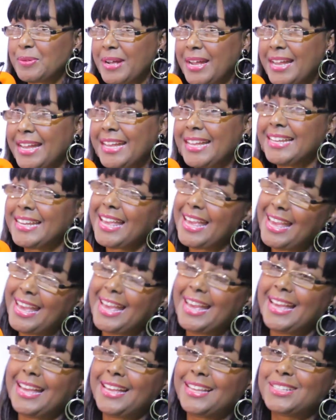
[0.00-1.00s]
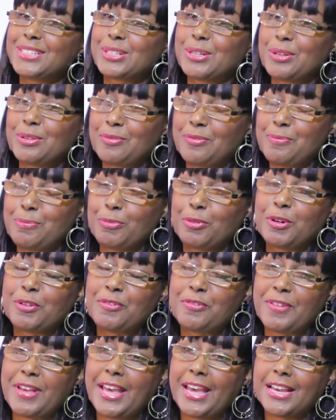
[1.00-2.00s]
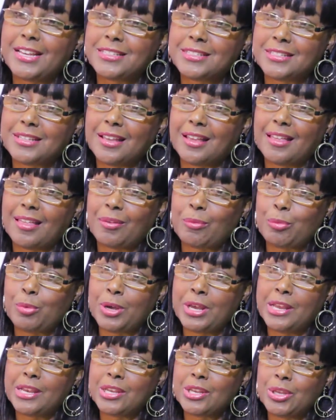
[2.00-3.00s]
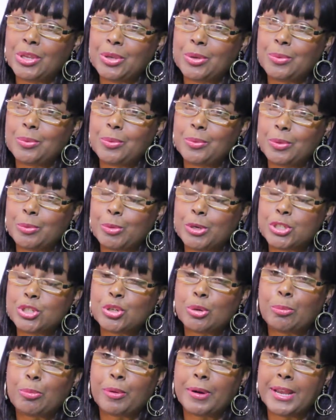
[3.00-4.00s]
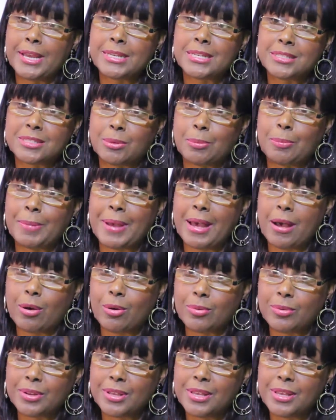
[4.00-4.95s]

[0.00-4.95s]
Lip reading: Right? And perfect what your brand is about.